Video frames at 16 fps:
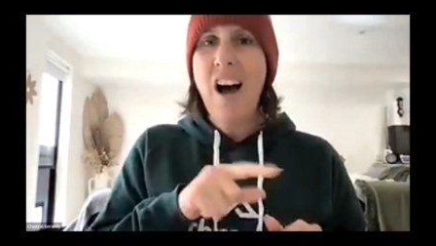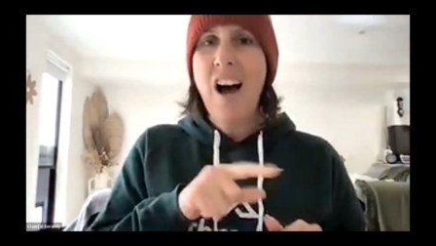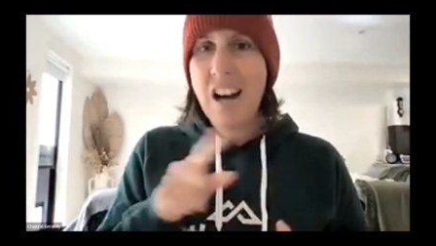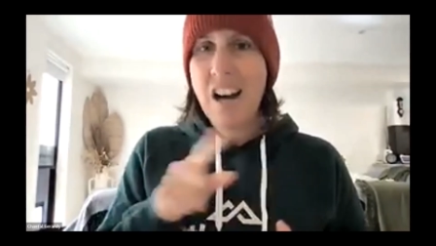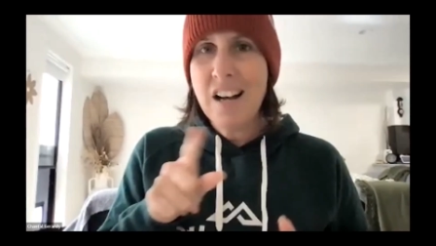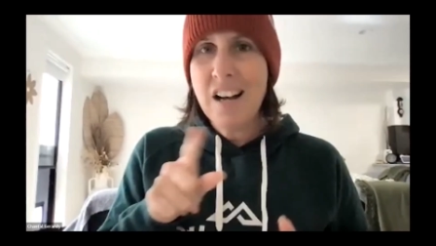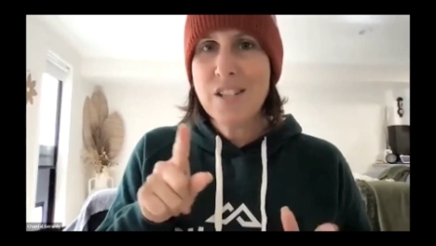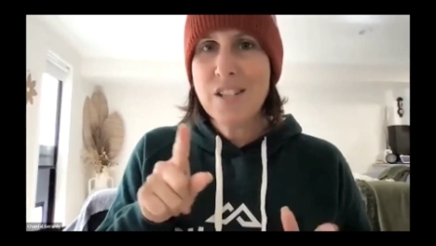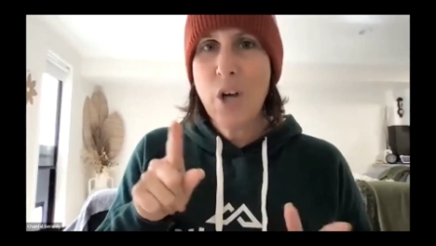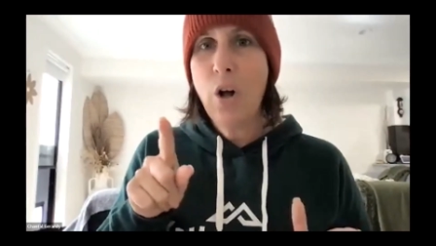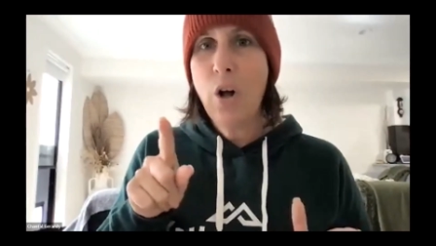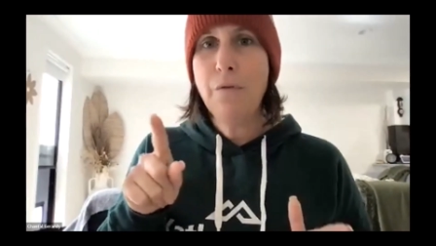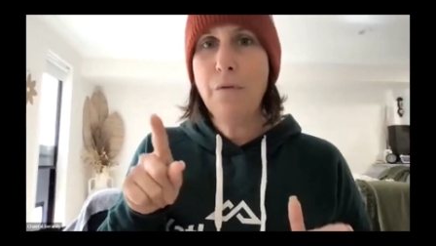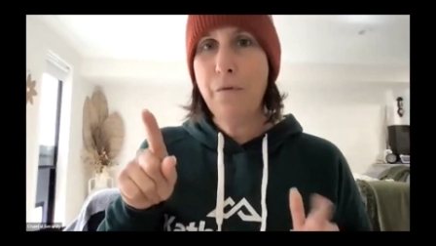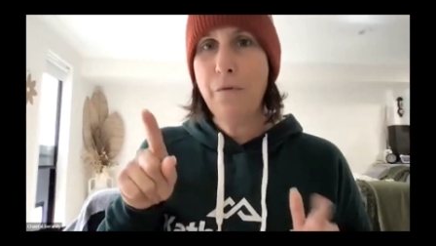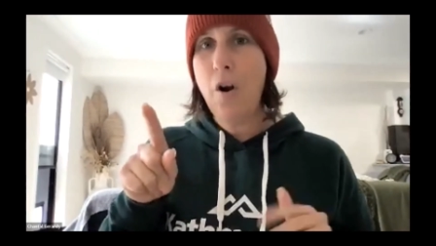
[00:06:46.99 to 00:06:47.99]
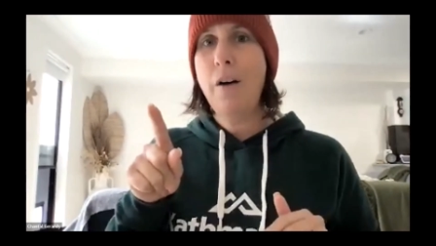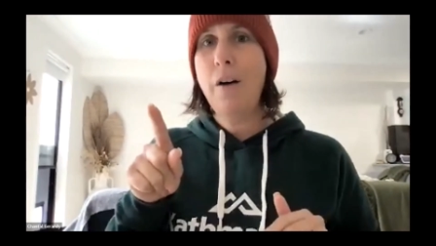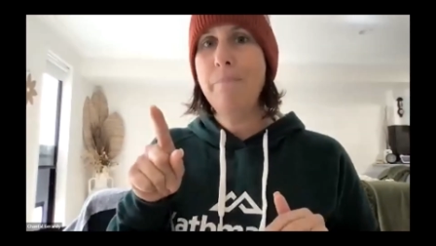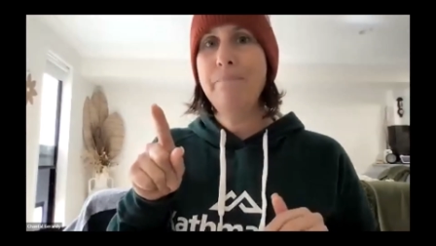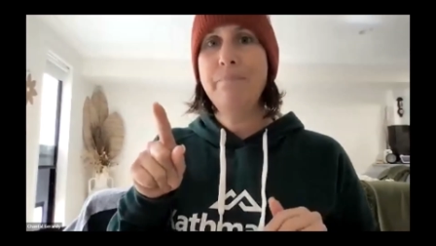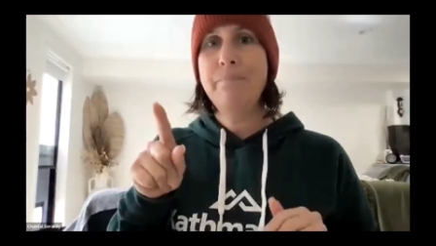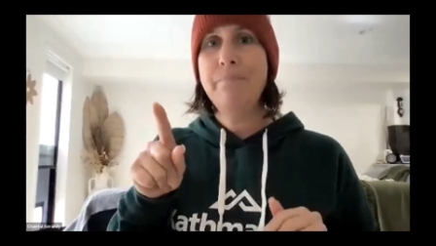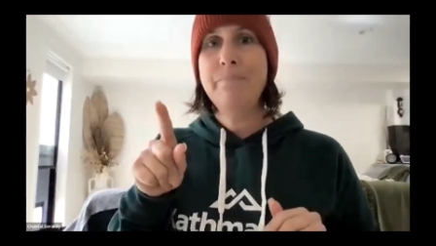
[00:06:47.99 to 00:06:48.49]
arsehole
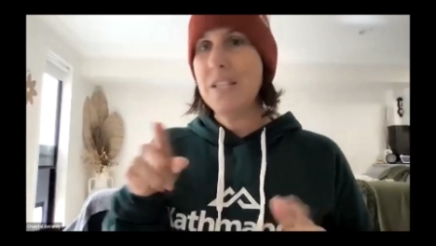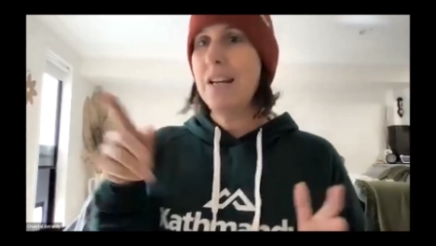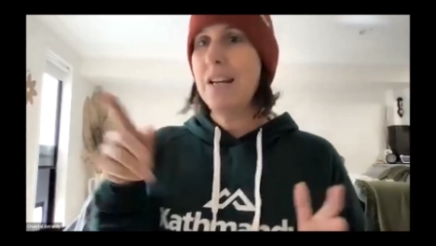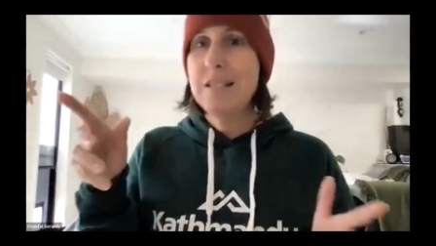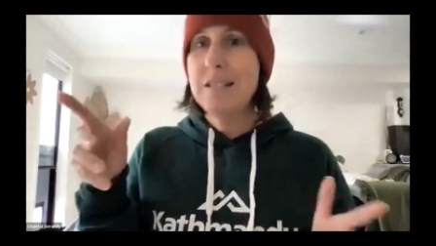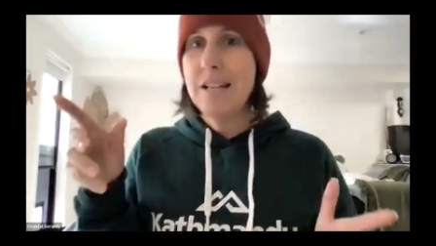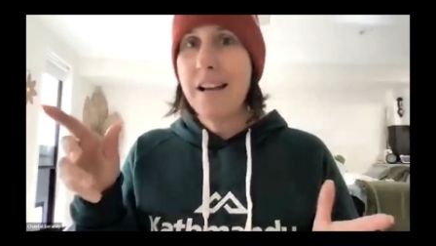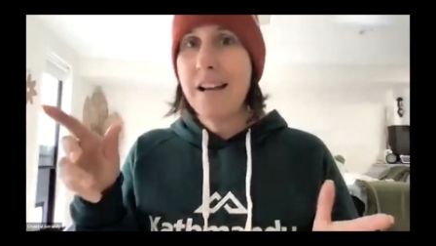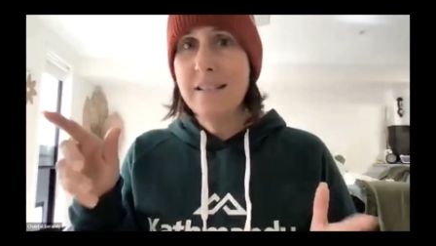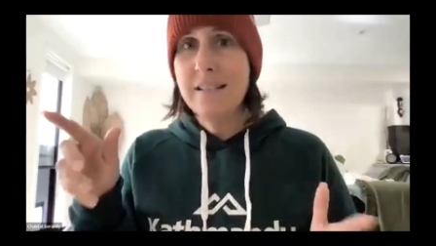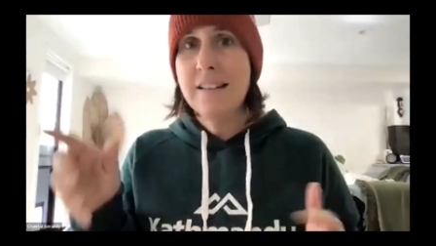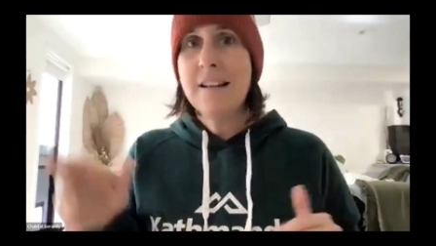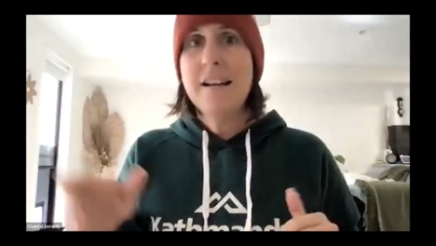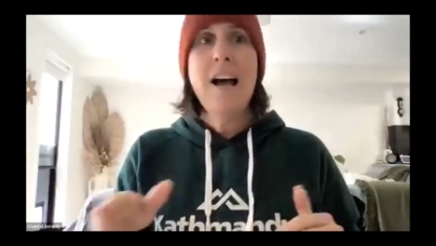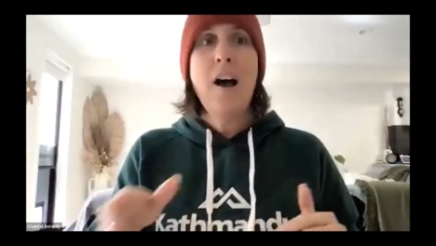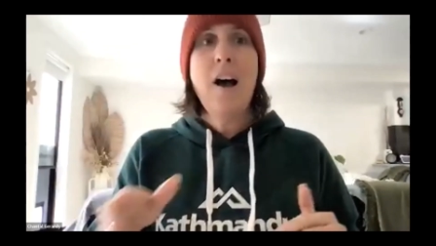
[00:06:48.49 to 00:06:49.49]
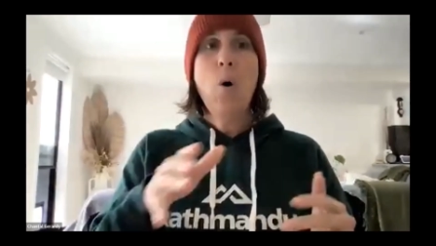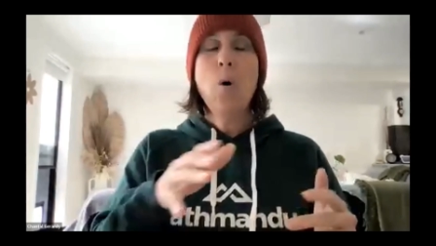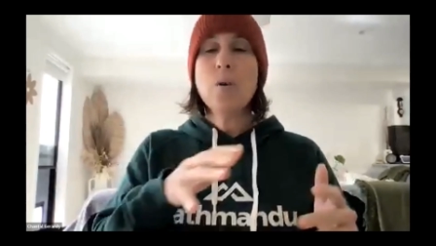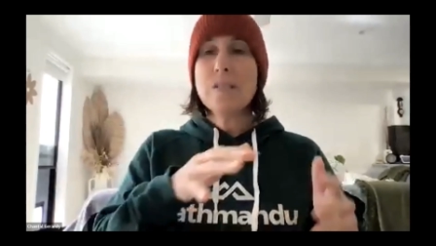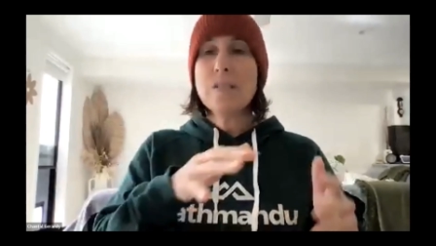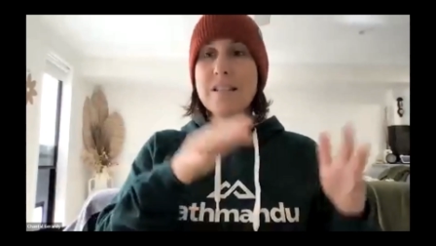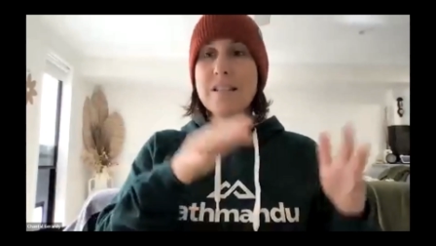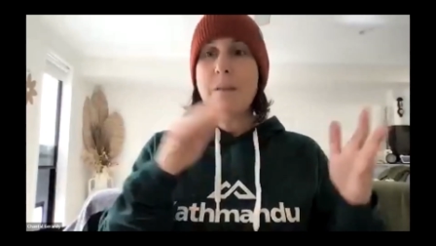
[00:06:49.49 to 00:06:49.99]
from Tinder
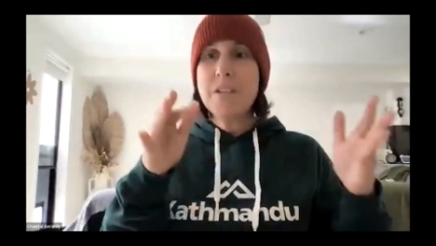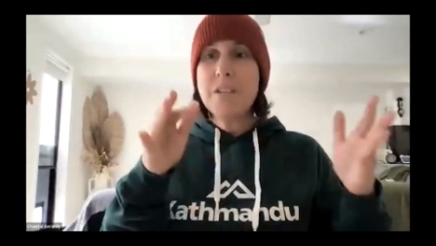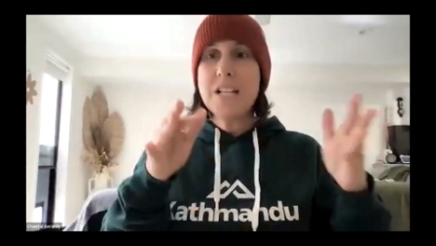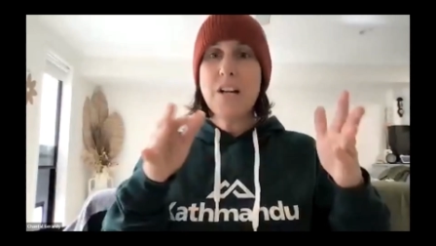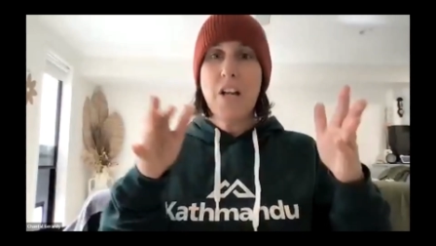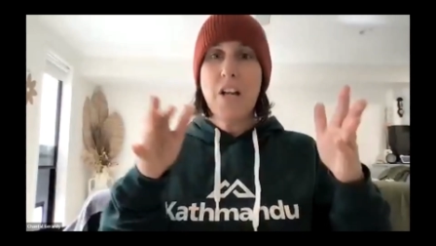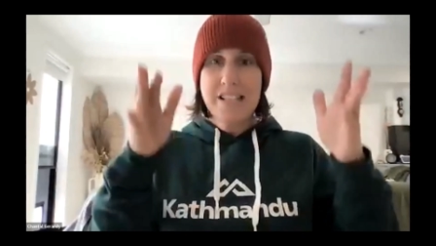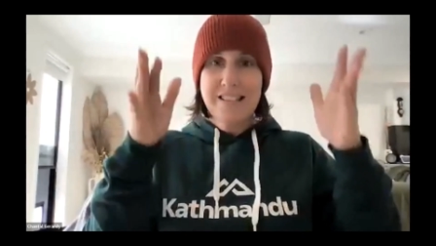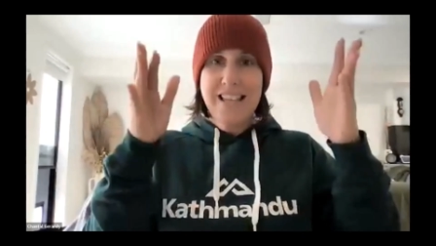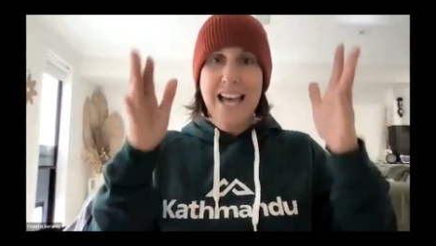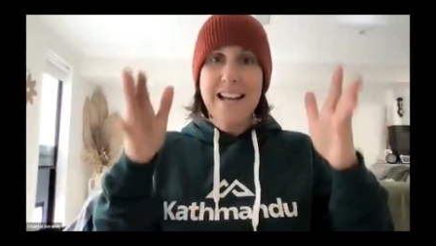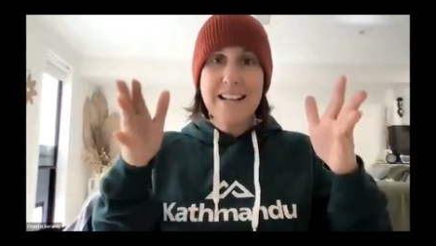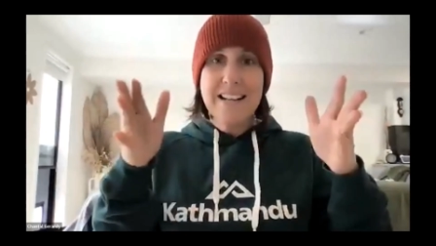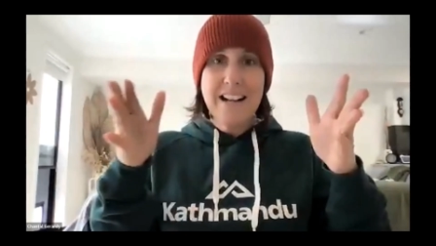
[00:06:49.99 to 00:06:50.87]
or something like that.